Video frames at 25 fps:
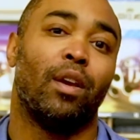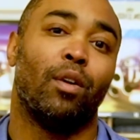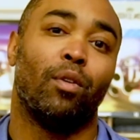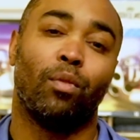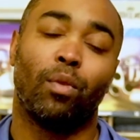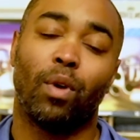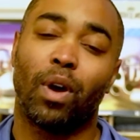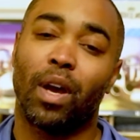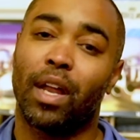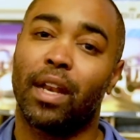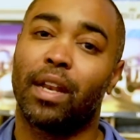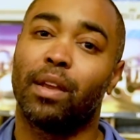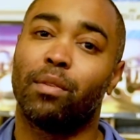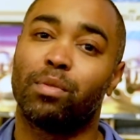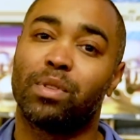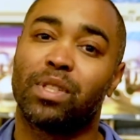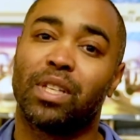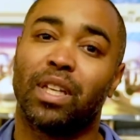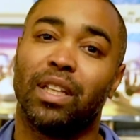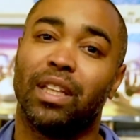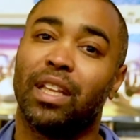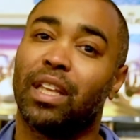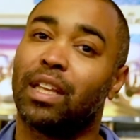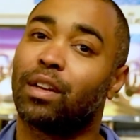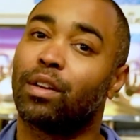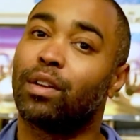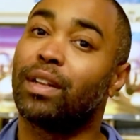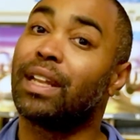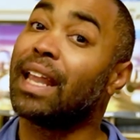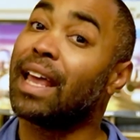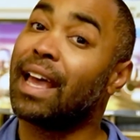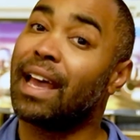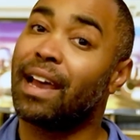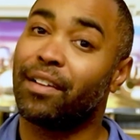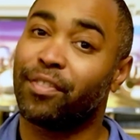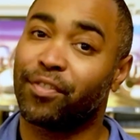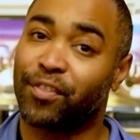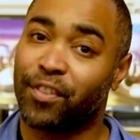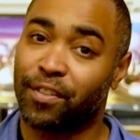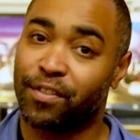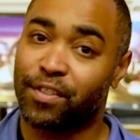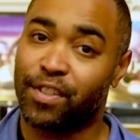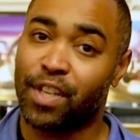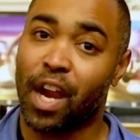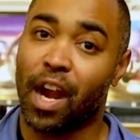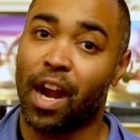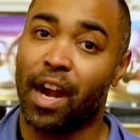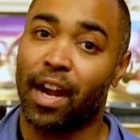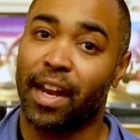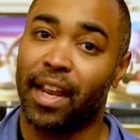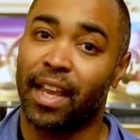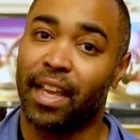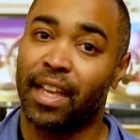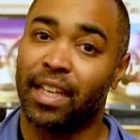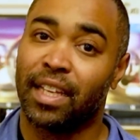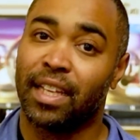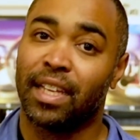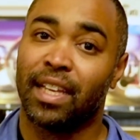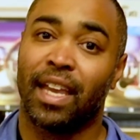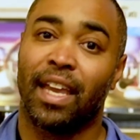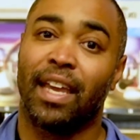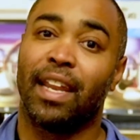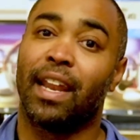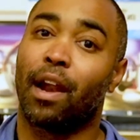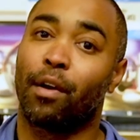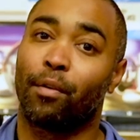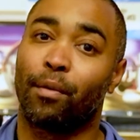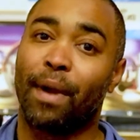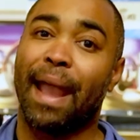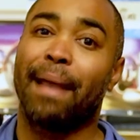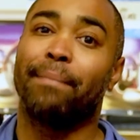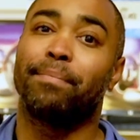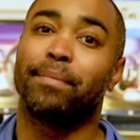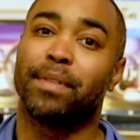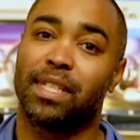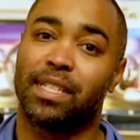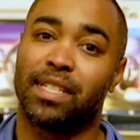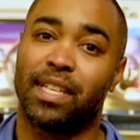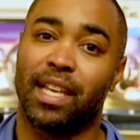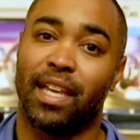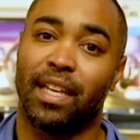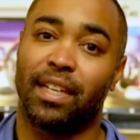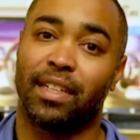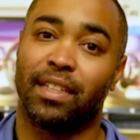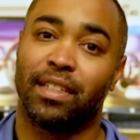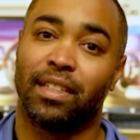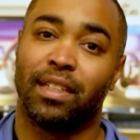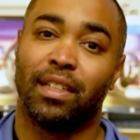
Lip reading: 1, it was a little left of target, and I wrapped the 10,